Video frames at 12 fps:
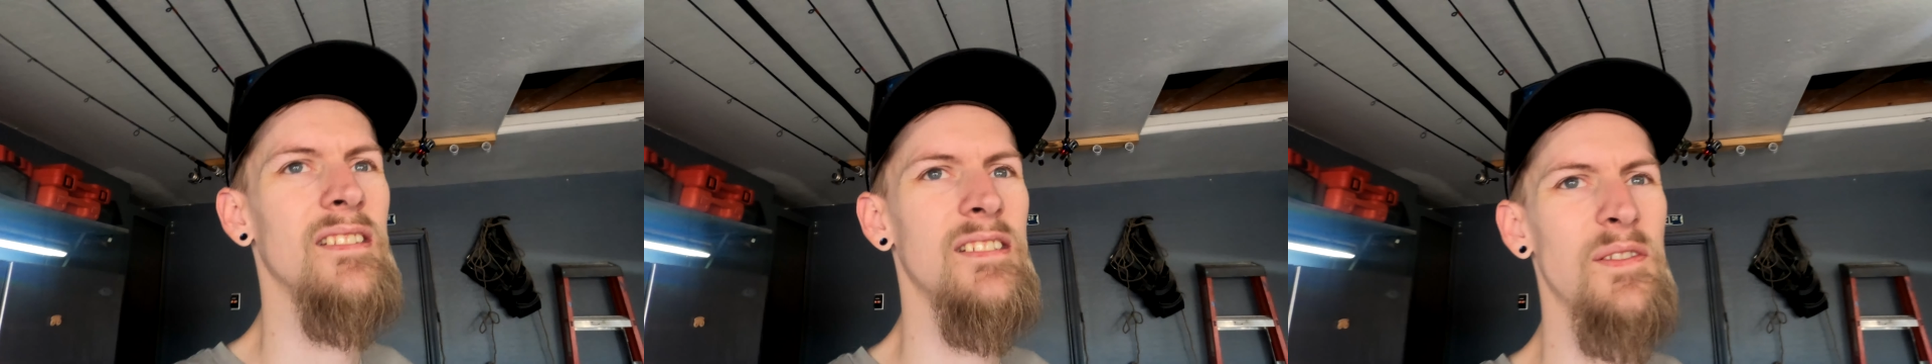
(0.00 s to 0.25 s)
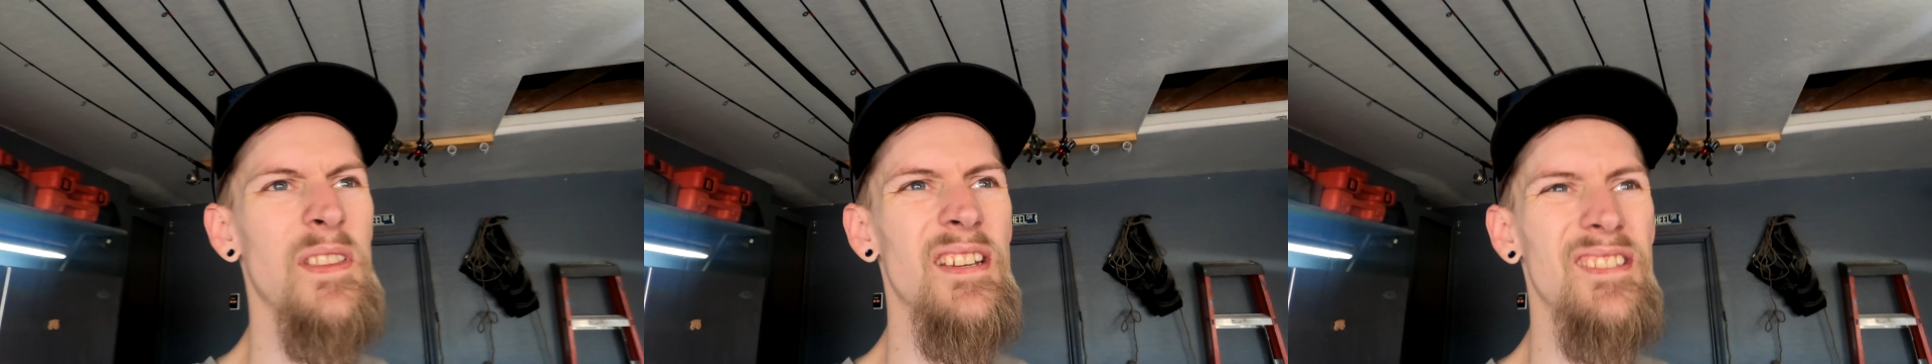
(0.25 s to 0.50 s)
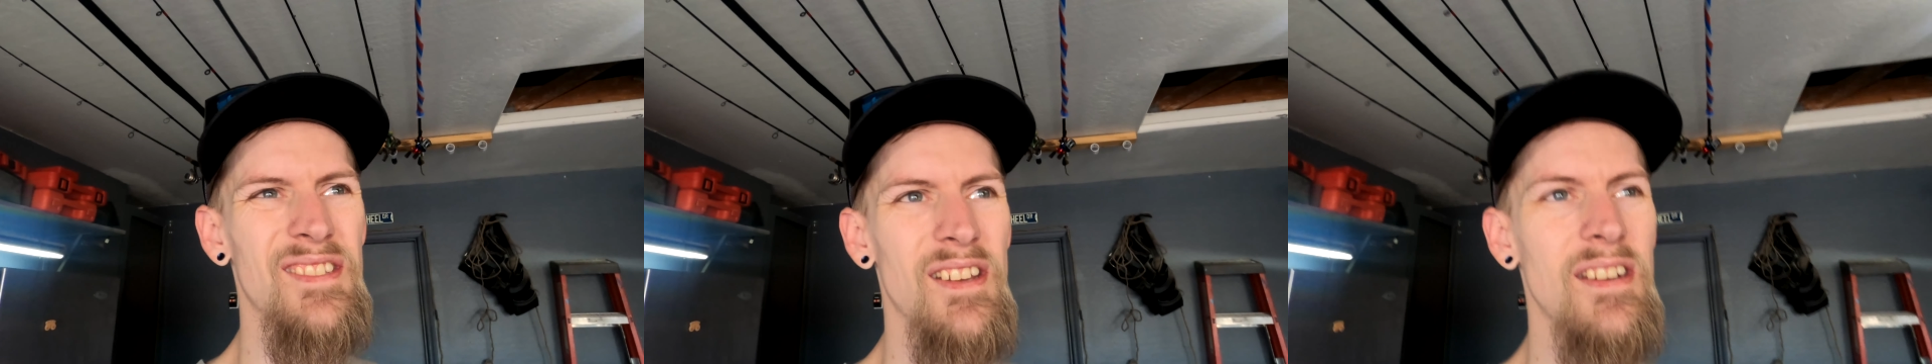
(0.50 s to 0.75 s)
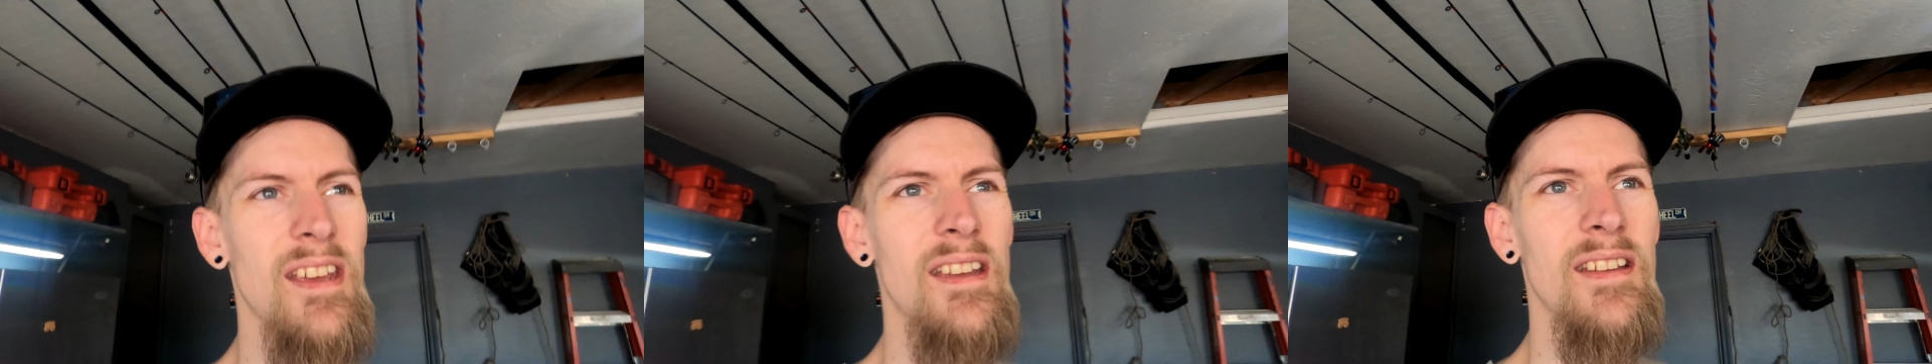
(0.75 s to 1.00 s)
Still think it's
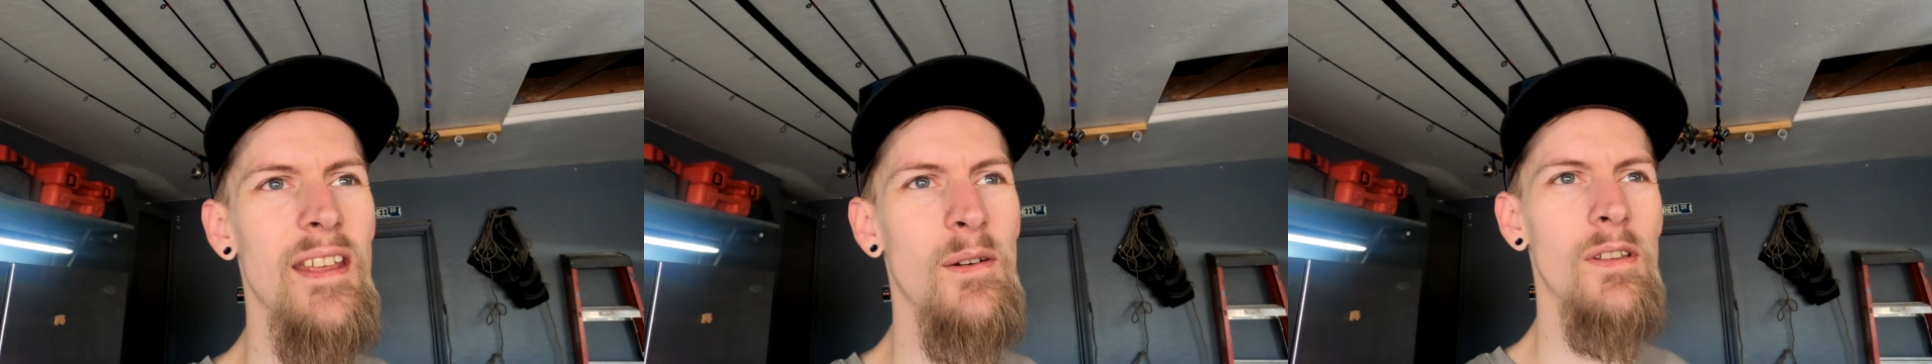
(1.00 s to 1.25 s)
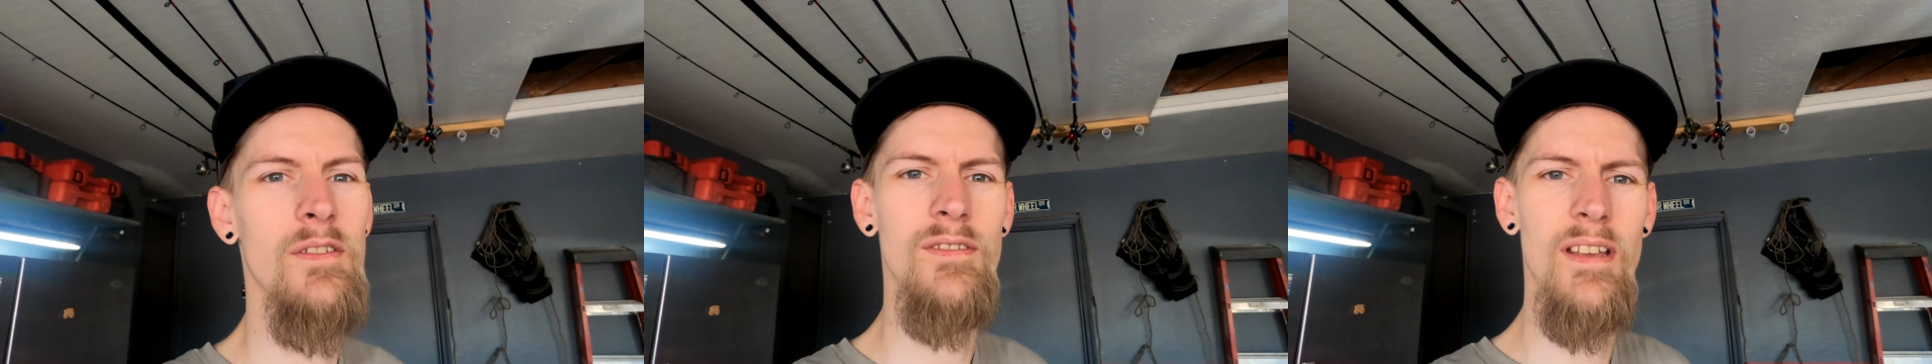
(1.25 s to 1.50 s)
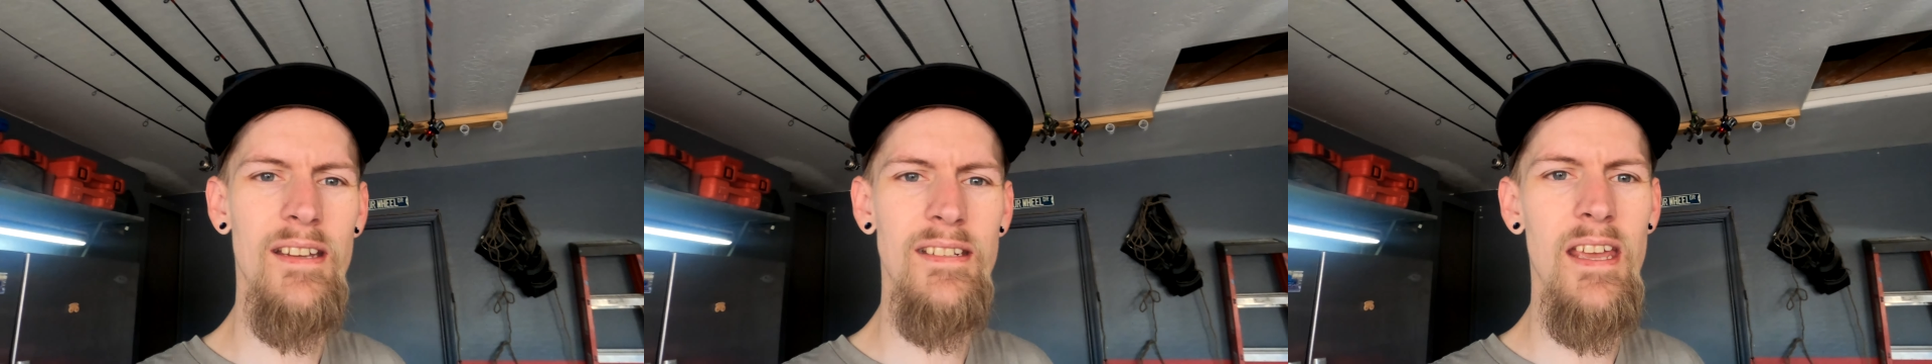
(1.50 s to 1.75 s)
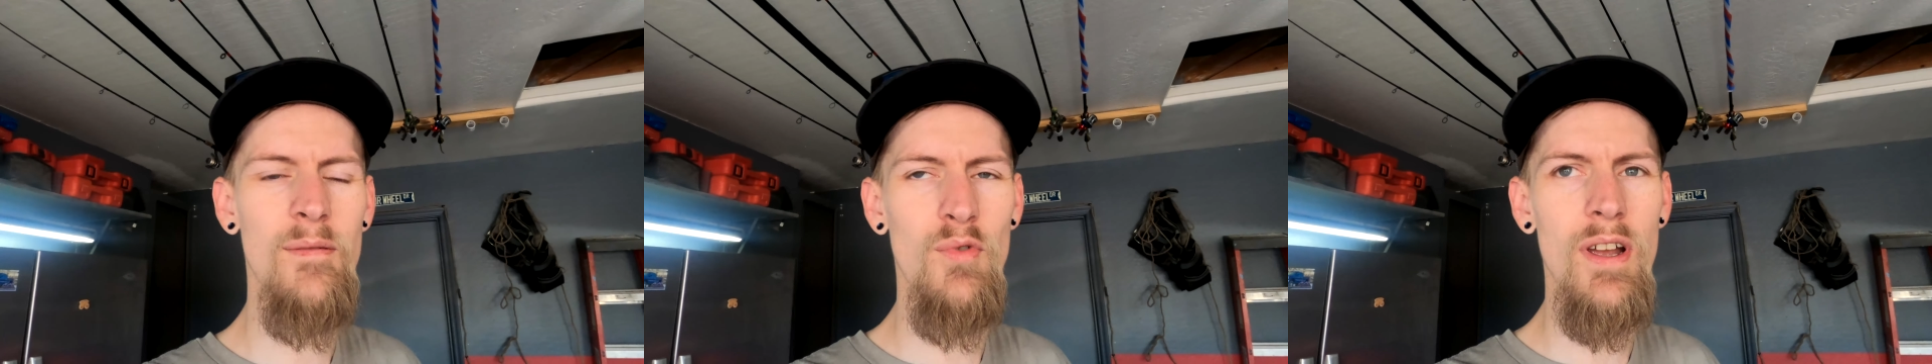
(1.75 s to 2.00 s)
Sunday, that way there's like a
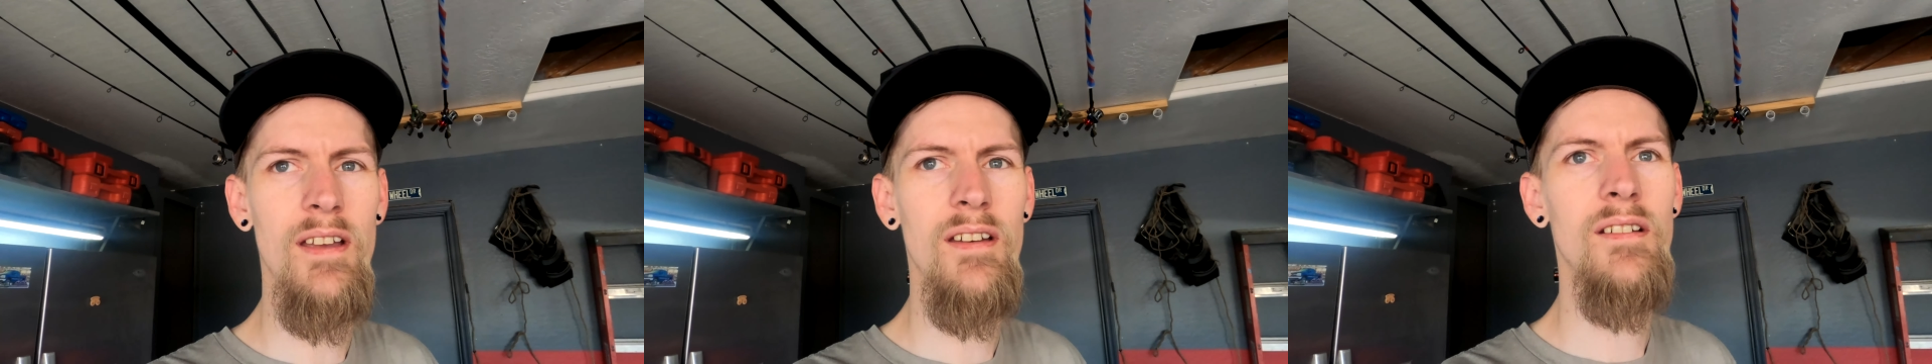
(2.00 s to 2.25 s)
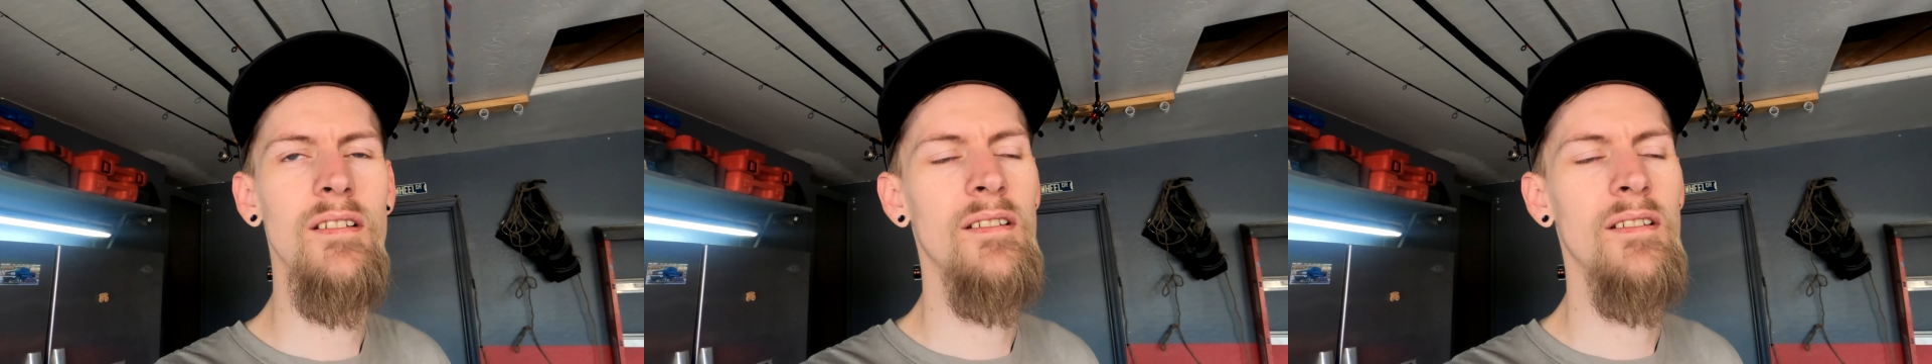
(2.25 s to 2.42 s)
day break.